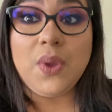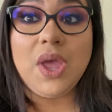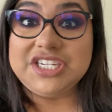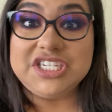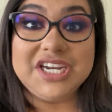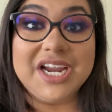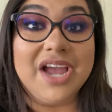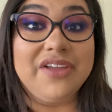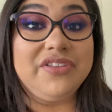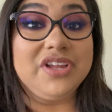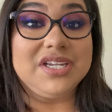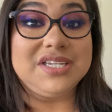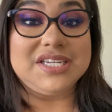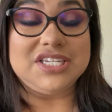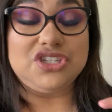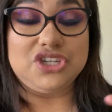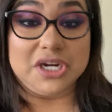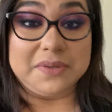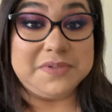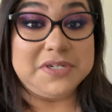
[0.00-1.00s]
Check out the
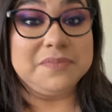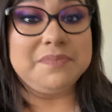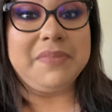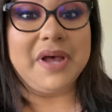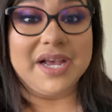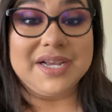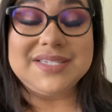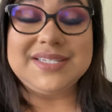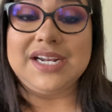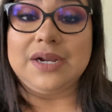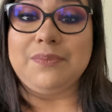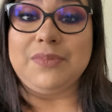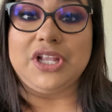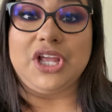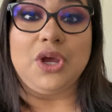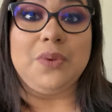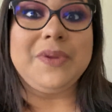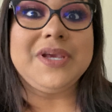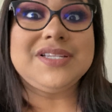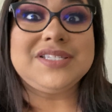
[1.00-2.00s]
description box down
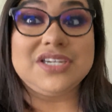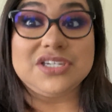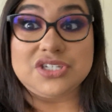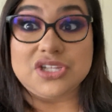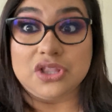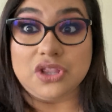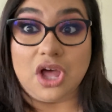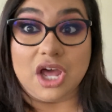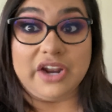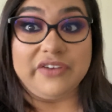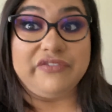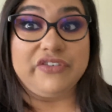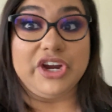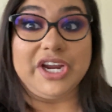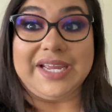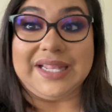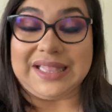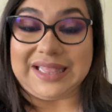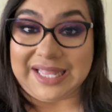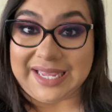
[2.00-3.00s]
below because there's a lot of
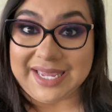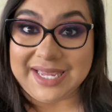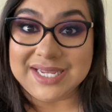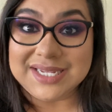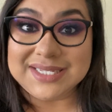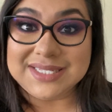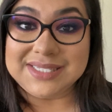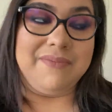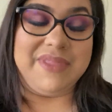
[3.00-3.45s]
great links